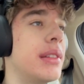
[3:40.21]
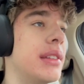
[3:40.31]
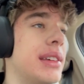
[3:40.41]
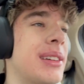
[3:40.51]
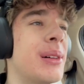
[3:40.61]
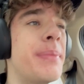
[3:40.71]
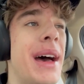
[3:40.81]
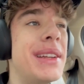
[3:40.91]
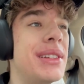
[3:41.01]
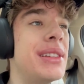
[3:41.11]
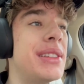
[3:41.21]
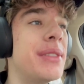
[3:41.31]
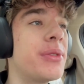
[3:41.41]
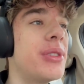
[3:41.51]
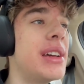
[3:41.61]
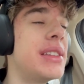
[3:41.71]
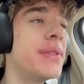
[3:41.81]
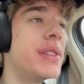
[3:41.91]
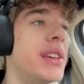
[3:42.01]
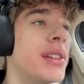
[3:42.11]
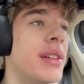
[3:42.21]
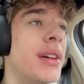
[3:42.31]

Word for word: Like imaginative creativity,